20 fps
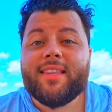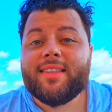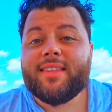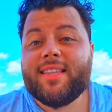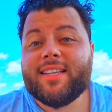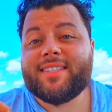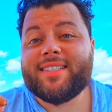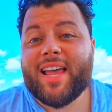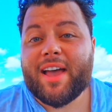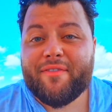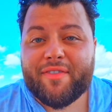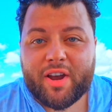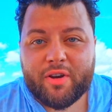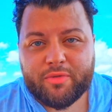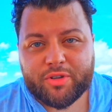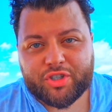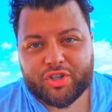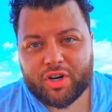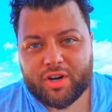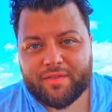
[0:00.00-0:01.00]
The Sapphire
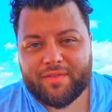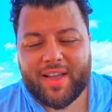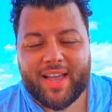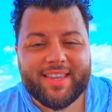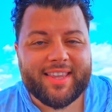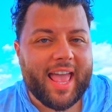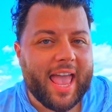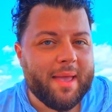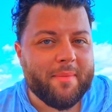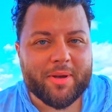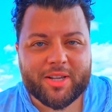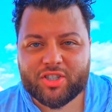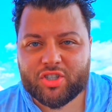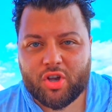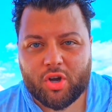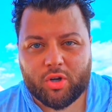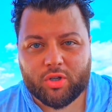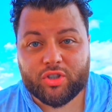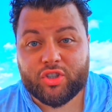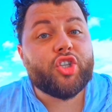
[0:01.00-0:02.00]
Reserve and the Amex
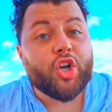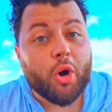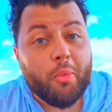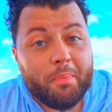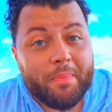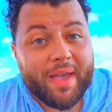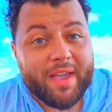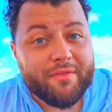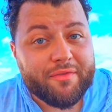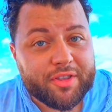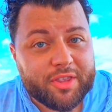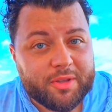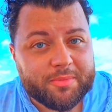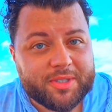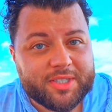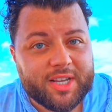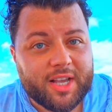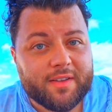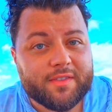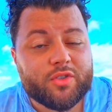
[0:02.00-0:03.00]
Gold don't pay for
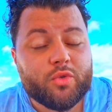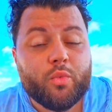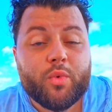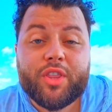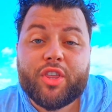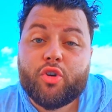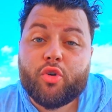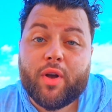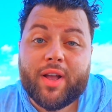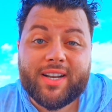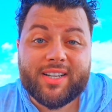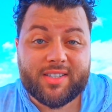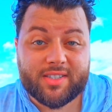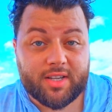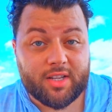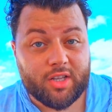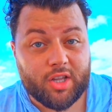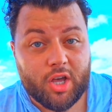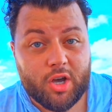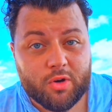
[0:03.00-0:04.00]
themselves with credits
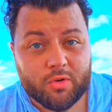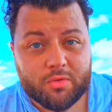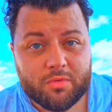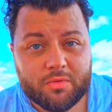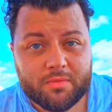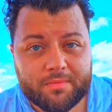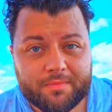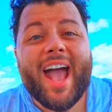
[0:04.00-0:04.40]
alone,